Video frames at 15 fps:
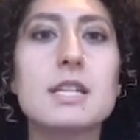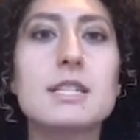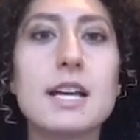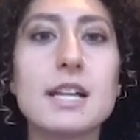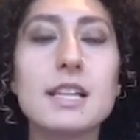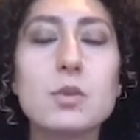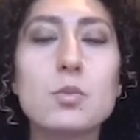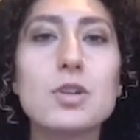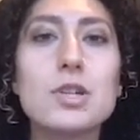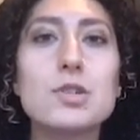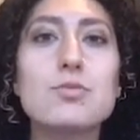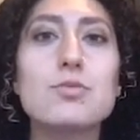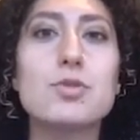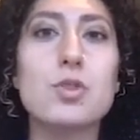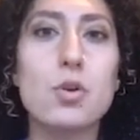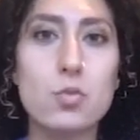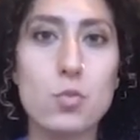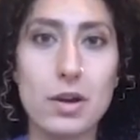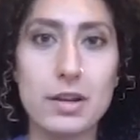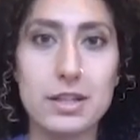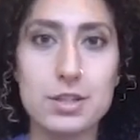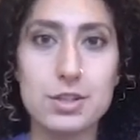Tell it what you don't
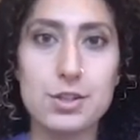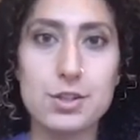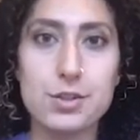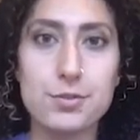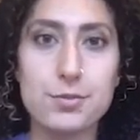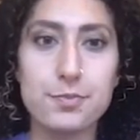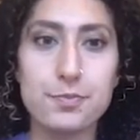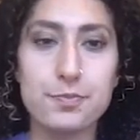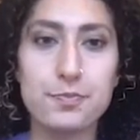want it to do.